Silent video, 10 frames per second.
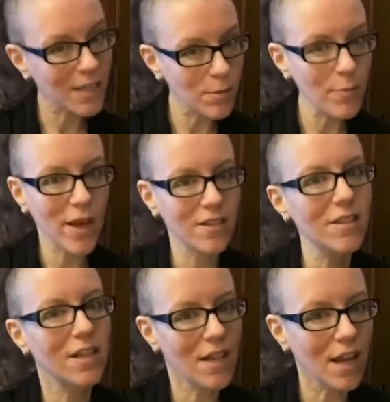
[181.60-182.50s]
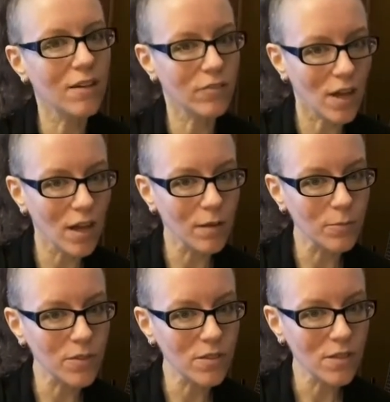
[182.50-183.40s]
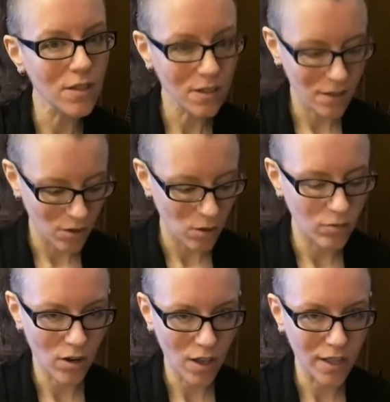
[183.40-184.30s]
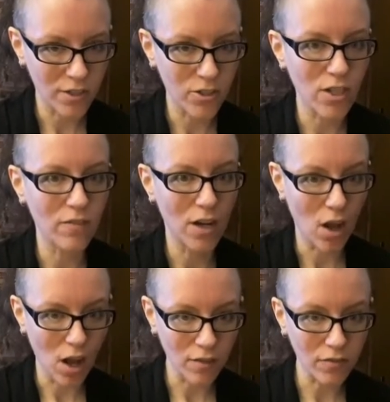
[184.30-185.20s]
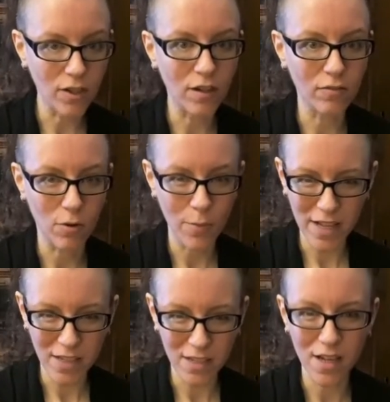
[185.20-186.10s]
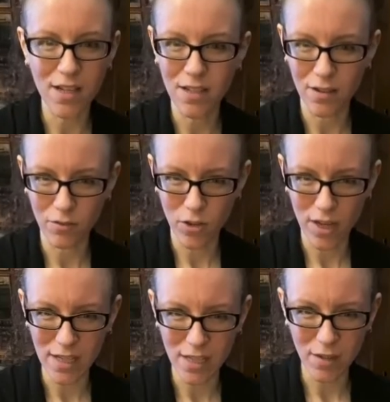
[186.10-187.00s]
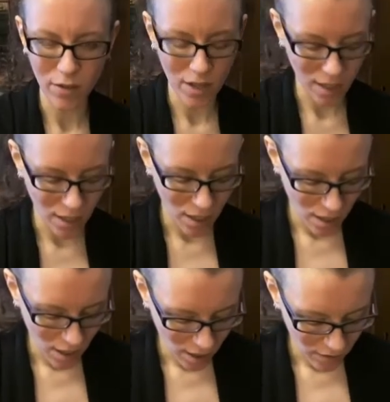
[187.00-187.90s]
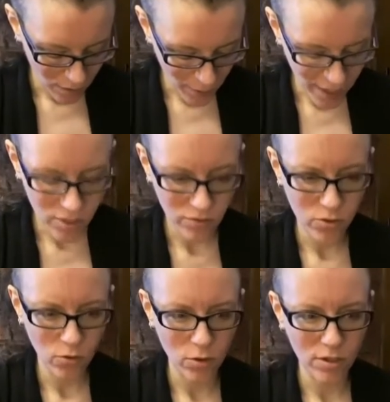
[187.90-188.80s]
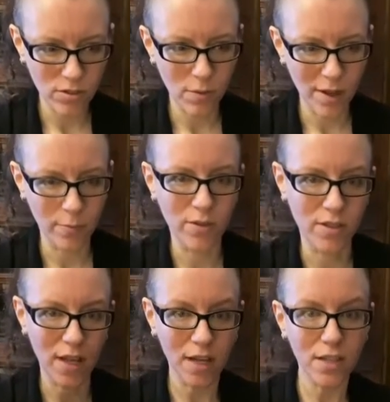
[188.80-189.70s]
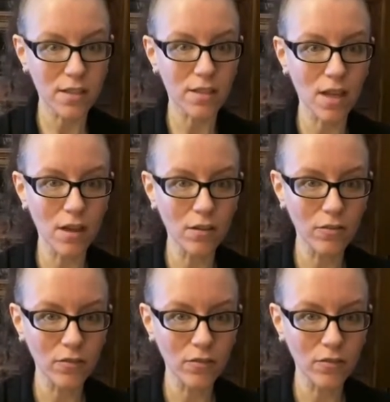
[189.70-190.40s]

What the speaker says: me back to the Knight of Cups overall energy of an offer, of romanticizing, of creativity. The Page of Swords might present itself.